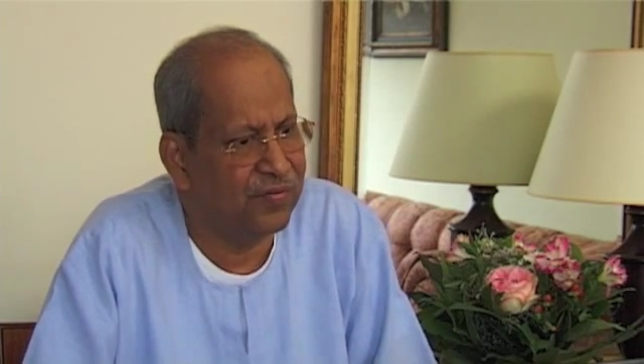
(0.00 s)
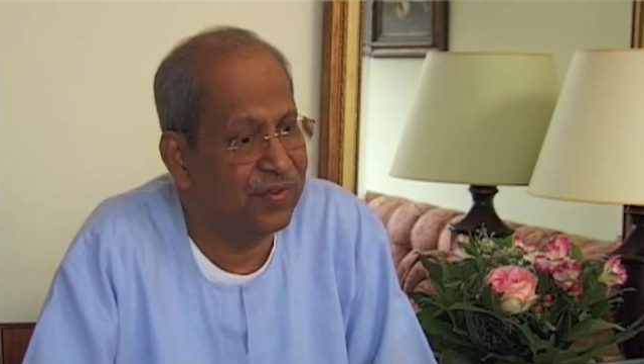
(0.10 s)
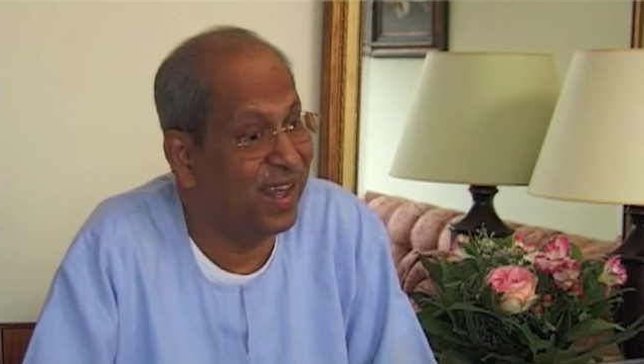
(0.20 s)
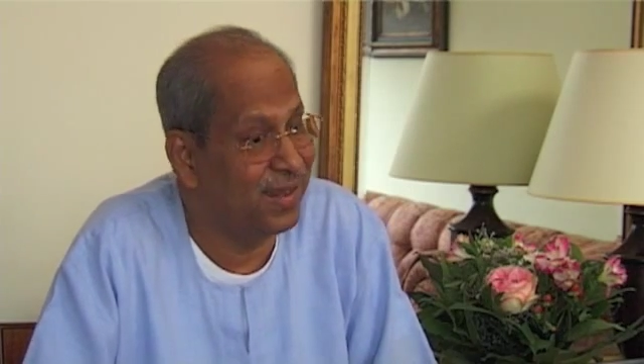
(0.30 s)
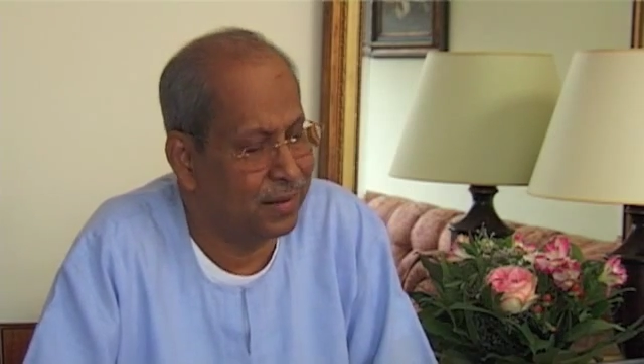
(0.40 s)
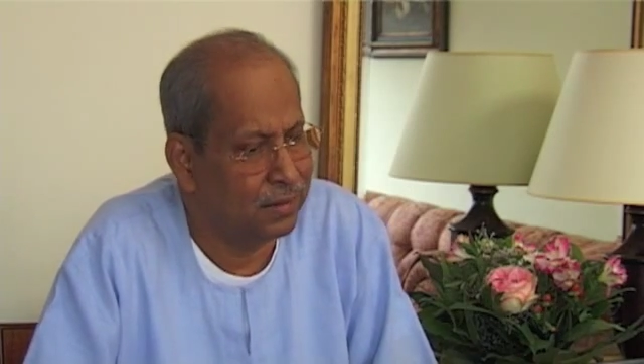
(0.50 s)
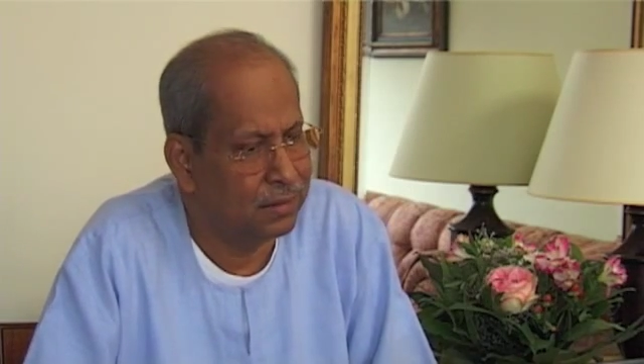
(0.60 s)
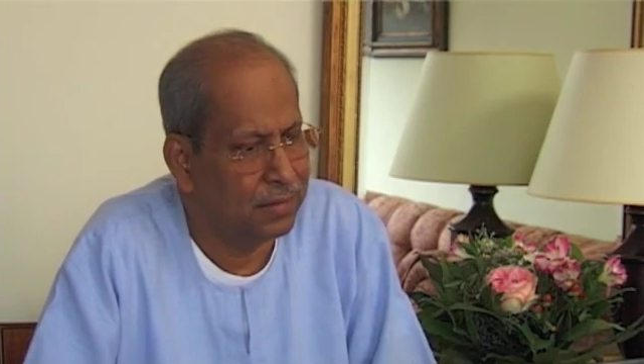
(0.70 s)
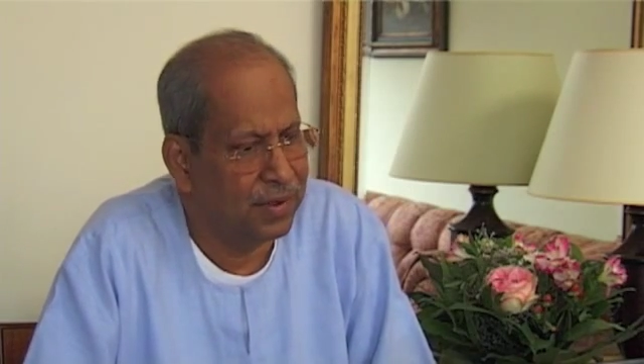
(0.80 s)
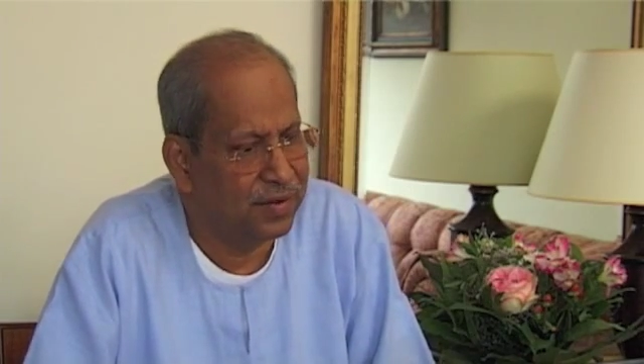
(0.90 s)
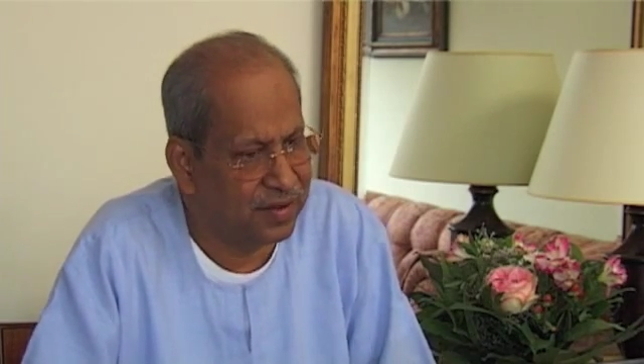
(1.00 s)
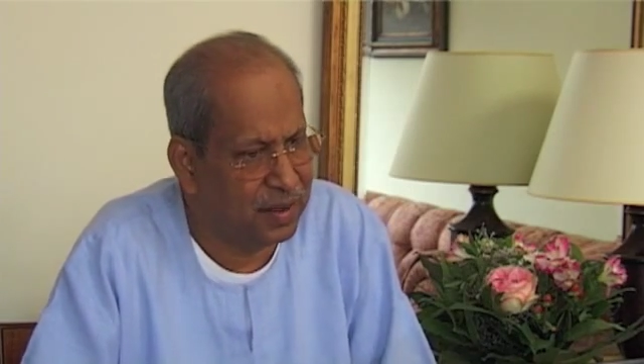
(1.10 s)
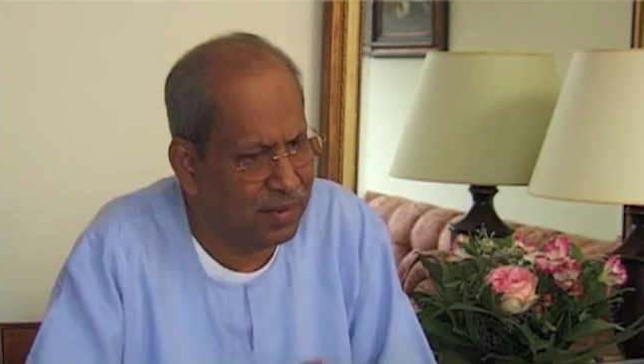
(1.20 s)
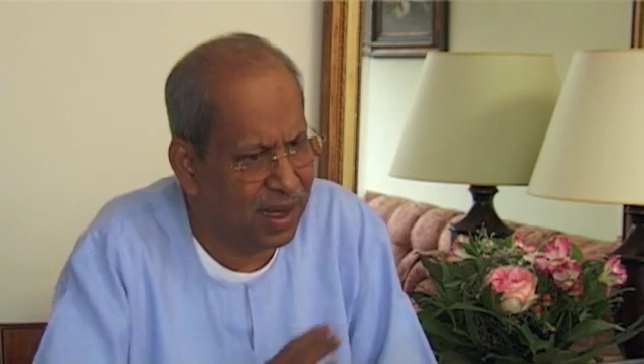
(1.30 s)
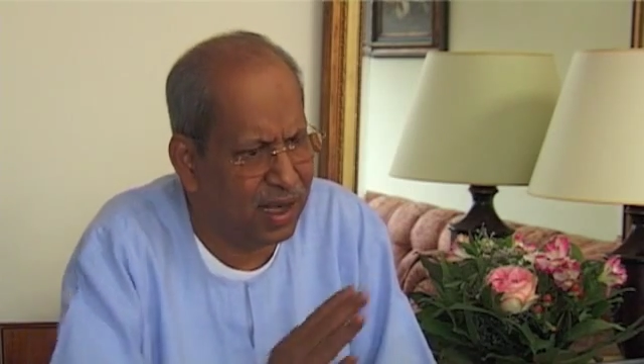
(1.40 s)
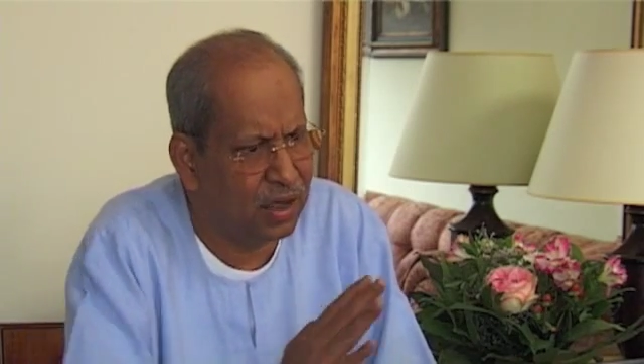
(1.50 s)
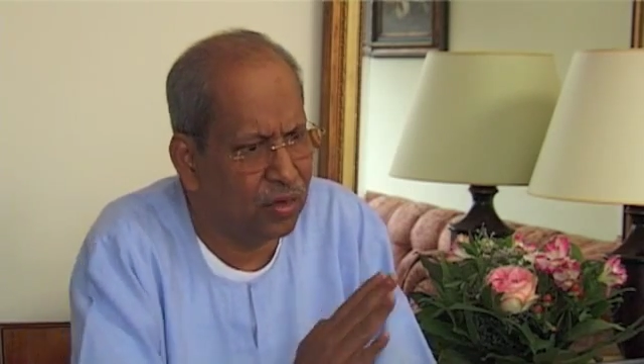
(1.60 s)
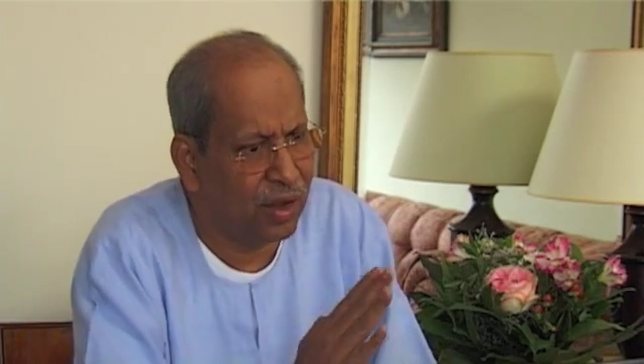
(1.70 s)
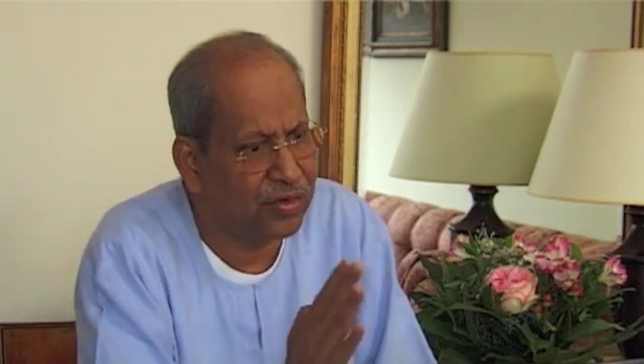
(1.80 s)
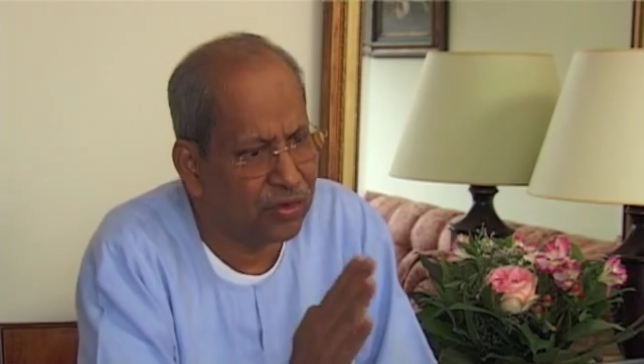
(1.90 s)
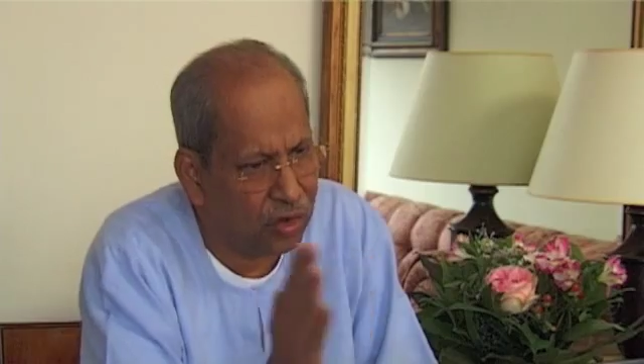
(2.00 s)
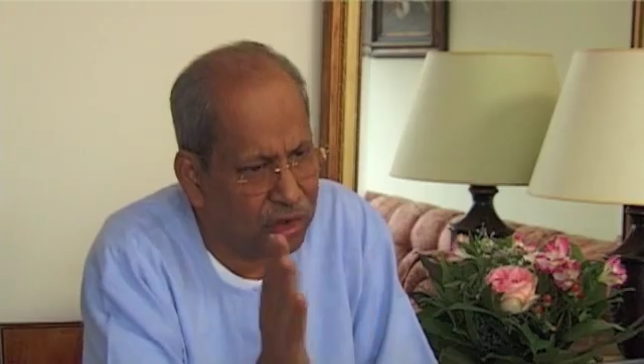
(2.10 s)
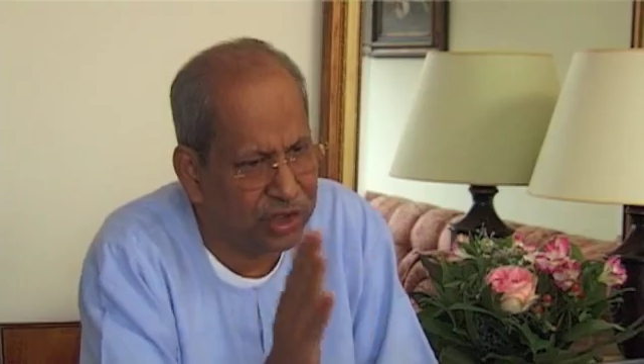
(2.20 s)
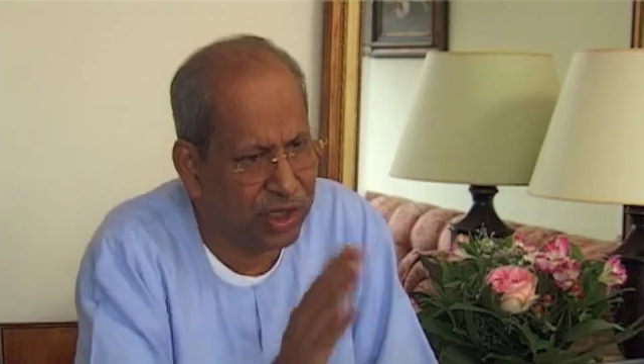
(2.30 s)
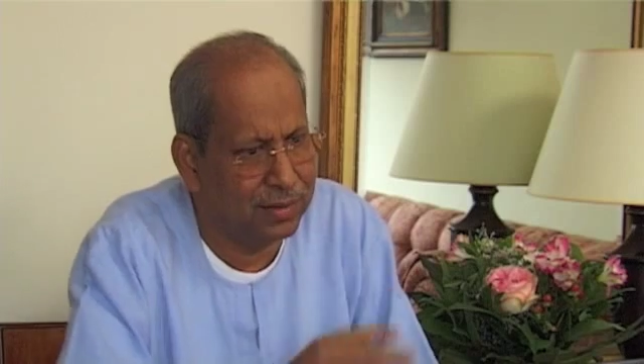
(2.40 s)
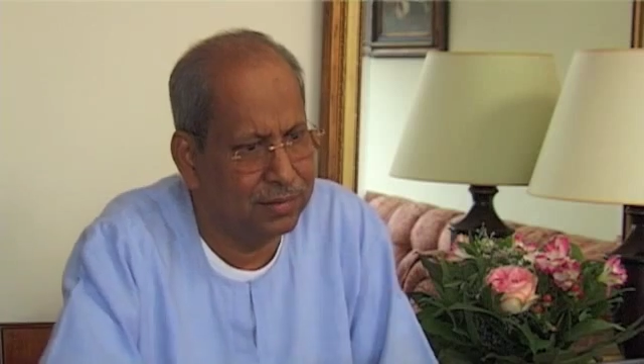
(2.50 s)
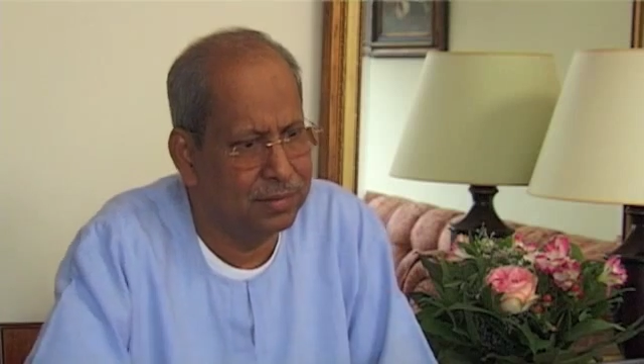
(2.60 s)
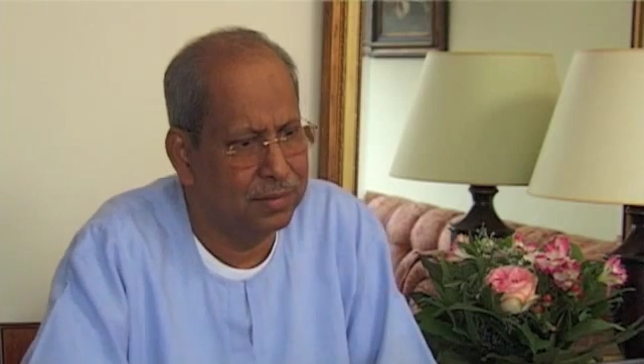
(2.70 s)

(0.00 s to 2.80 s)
of death, similar to a soldier.